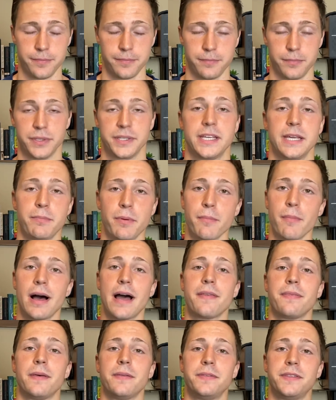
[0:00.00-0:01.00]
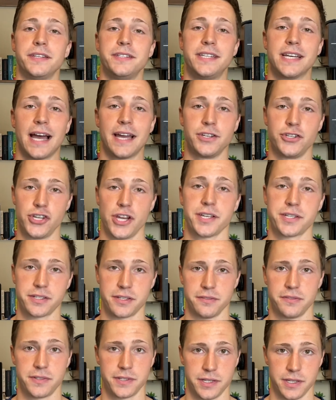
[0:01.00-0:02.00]
But keep in mind that the
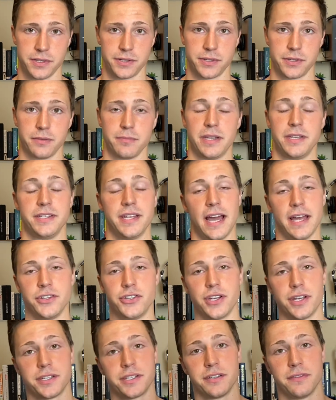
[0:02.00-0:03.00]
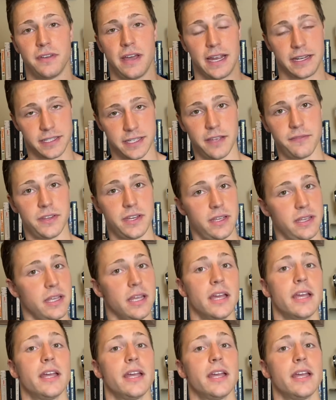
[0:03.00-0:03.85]
digestive system and digestive activity